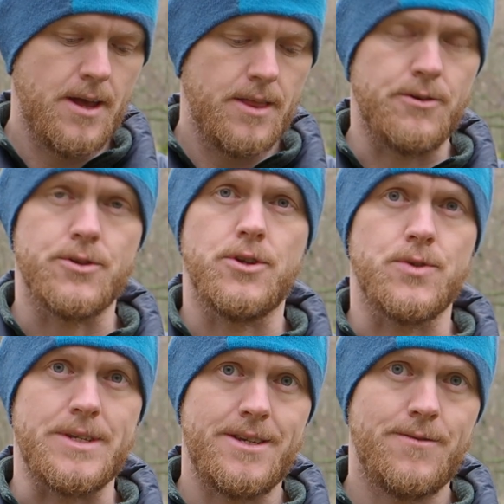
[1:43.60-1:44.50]
There's
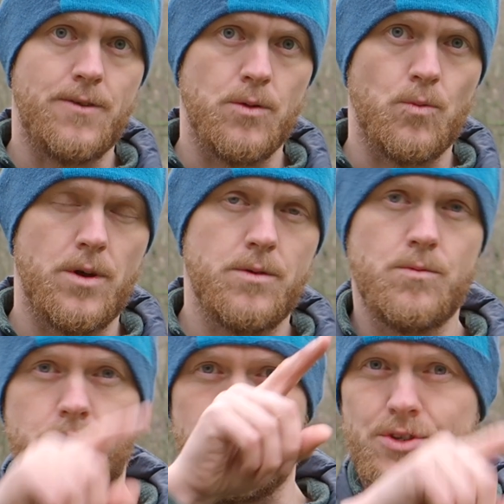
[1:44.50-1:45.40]
also a default one,
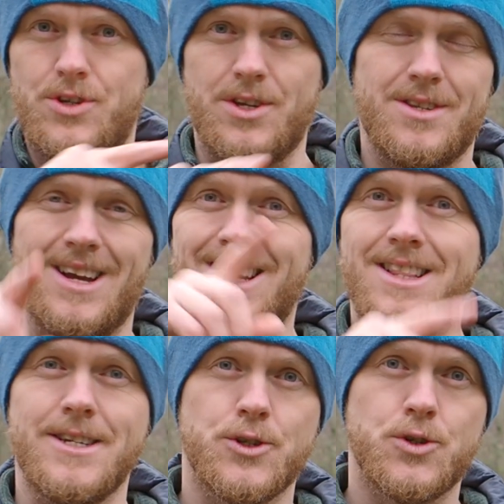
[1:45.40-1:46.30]
which is just a
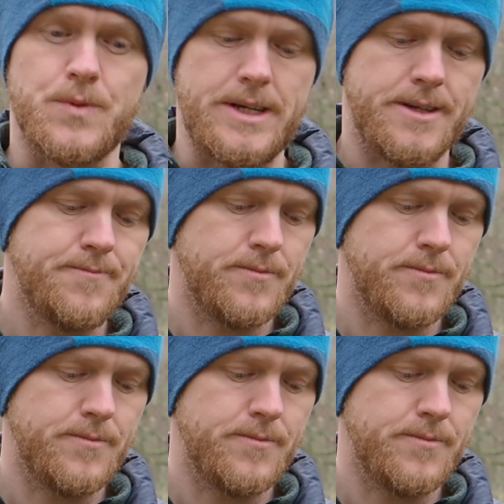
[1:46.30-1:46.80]
clear screen,